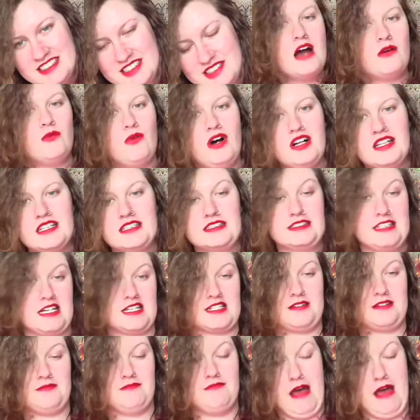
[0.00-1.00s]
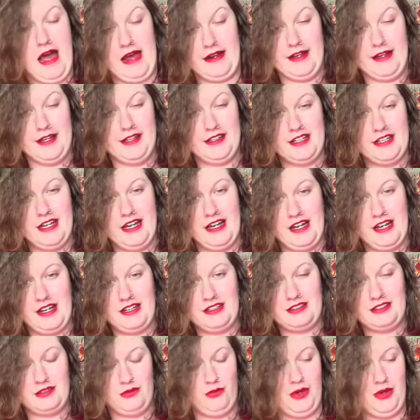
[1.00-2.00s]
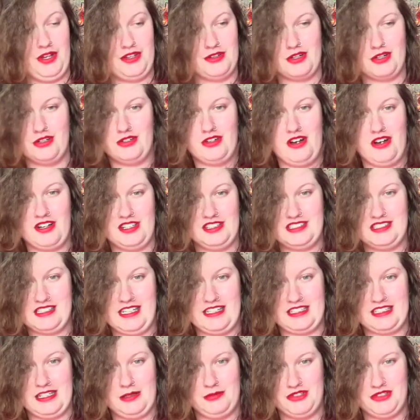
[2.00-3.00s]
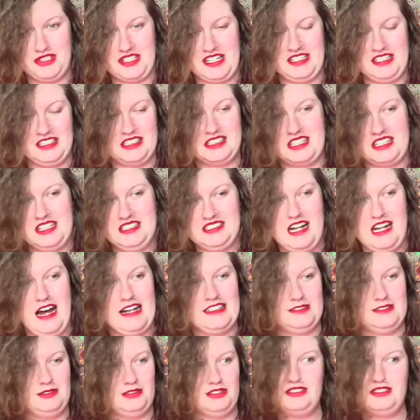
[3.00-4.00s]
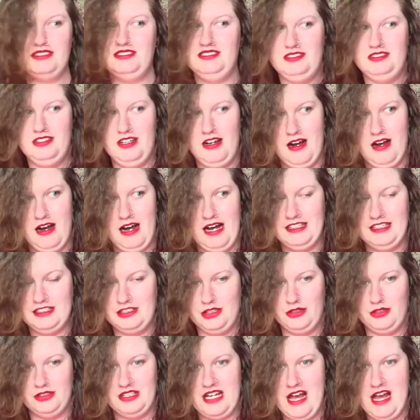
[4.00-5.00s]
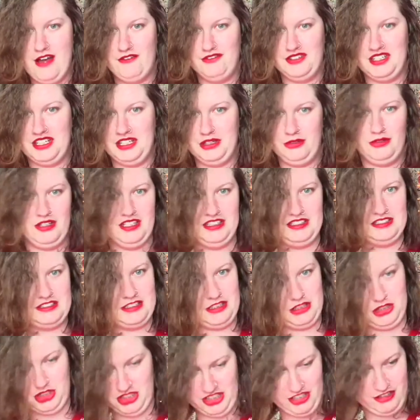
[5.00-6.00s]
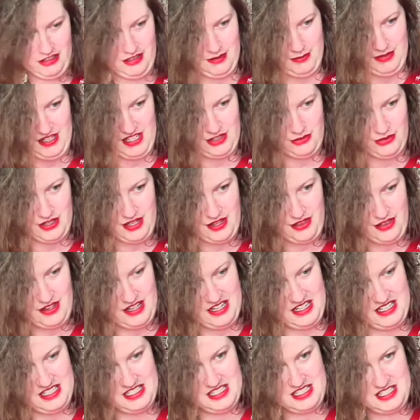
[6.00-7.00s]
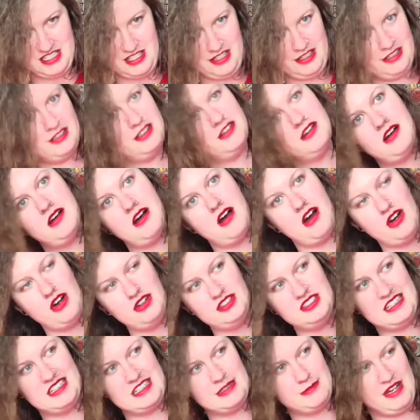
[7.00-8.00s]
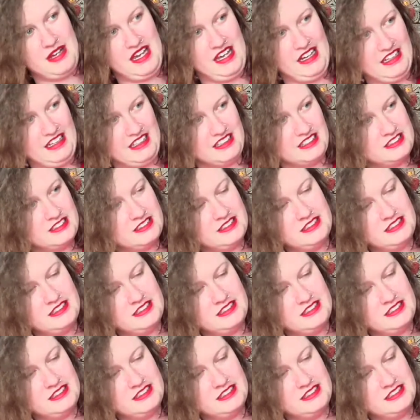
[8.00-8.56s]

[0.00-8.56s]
And while it doesn't matter that whether or not it's like double sided, because I don't have anyone to share a bed with. It is only me